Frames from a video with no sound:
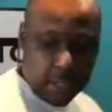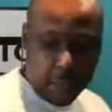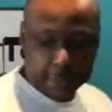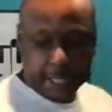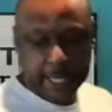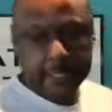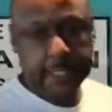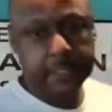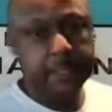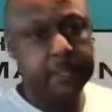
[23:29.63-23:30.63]
I'm going to take
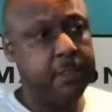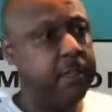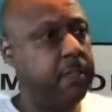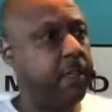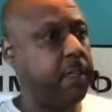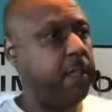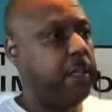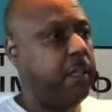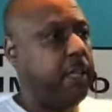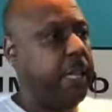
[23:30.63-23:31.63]
this
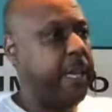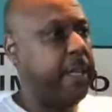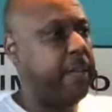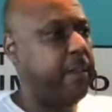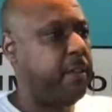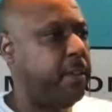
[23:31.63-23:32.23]
ink.